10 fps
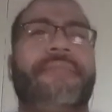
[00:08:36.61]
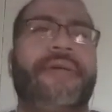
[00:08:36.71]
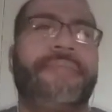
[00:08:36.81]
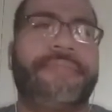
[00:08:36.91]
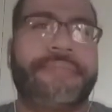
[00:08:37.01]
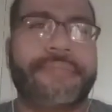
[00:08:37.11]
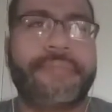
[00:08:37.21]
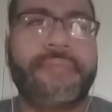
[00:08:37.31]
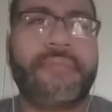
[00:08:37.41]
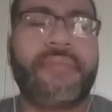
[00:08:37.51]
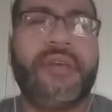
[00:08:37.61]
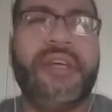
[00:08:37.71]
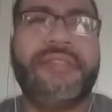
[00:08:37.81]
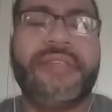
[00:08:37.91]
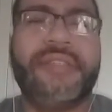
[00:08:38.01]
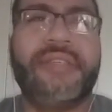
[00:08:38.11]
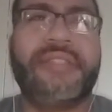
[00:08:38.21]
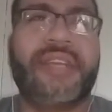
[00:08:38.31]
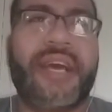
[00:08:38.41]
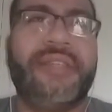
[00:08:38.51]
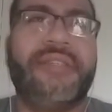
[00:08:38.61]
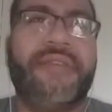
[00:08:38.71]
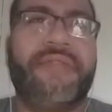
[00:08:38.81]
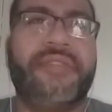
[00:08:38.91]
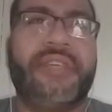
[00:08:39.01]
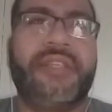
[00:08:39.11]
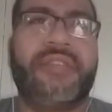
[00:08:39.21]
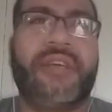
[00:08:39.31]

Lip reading: but it's a slight different taste.